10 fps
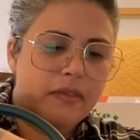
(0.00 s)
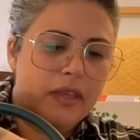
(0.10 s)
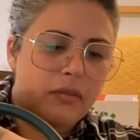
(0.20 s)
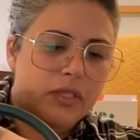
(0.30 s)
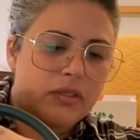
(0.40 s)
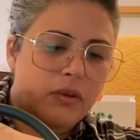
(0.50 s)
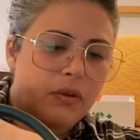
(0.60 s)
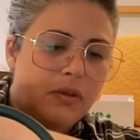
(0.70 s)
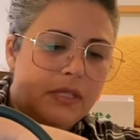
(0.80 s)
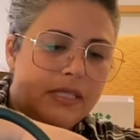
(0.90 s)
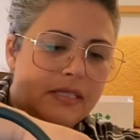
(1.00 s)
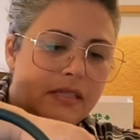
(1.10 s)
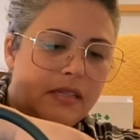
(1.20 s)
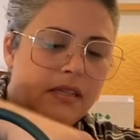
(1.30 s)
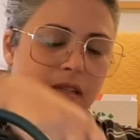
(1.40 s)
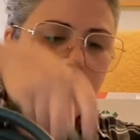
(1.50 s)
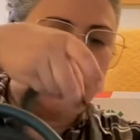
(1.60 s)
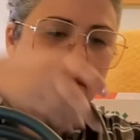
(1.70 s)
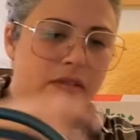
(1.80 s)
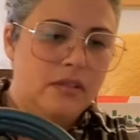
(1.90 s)
And what's cool is the
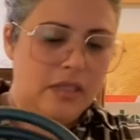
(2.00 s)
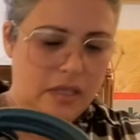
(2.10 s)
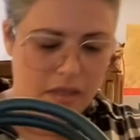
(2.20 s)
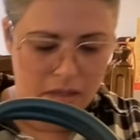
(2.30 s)
little